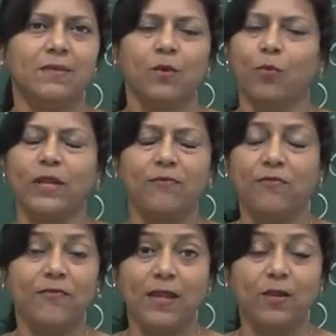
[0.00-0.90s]
Whatever
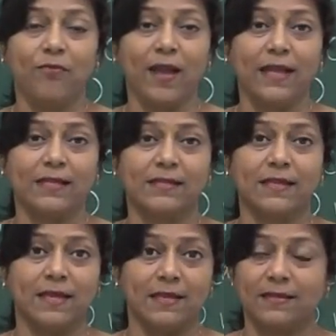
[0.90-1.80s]
value of x
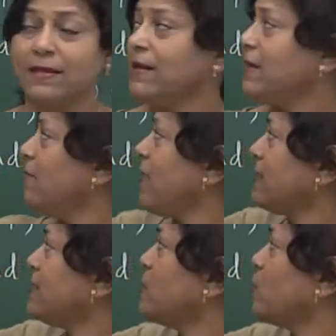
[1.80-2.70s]
is. If
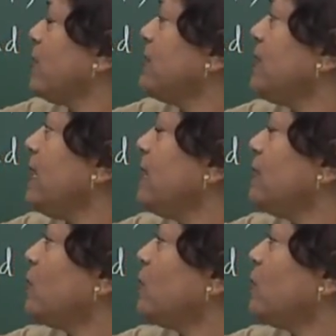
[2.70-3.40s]
x is 20,